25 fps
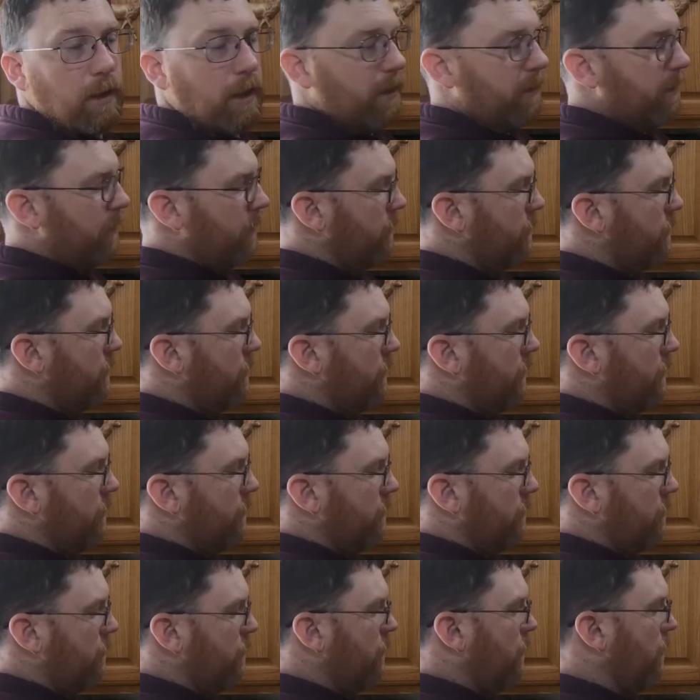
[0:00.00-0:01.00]
and then
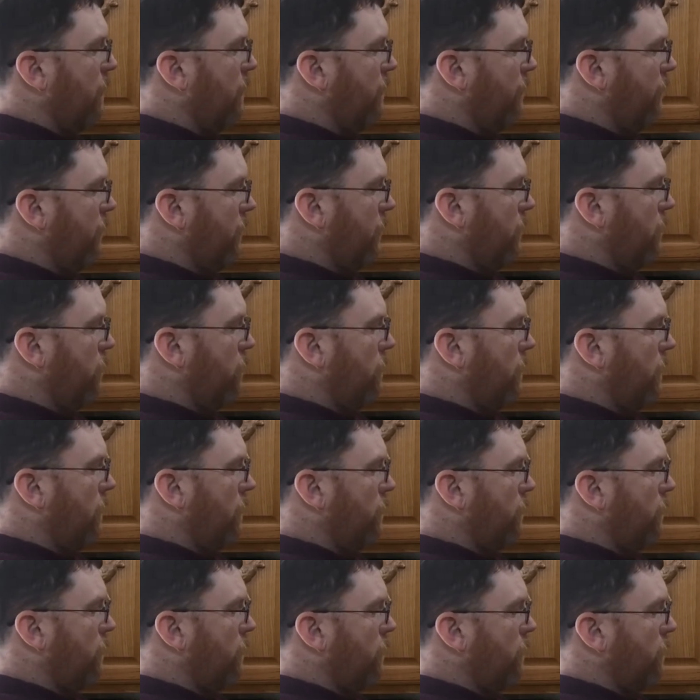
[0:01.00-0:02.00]
center of the
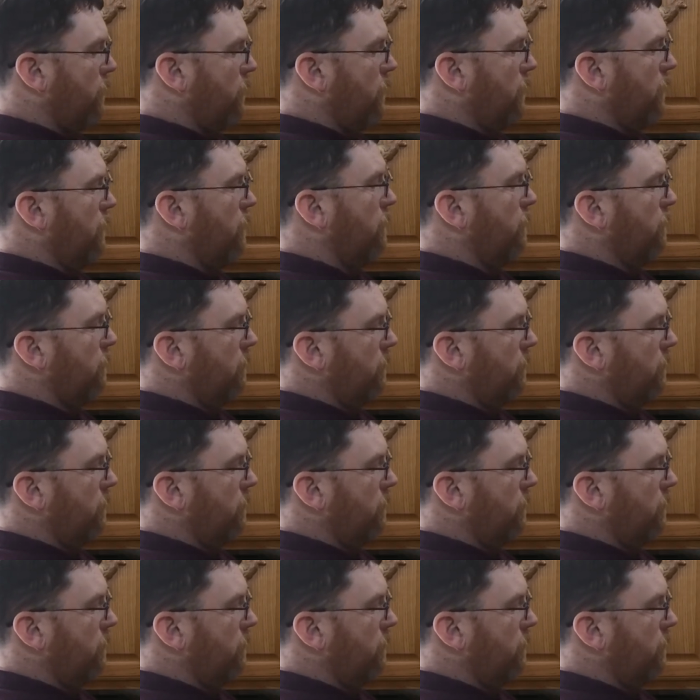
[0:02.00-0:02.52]
rear torso.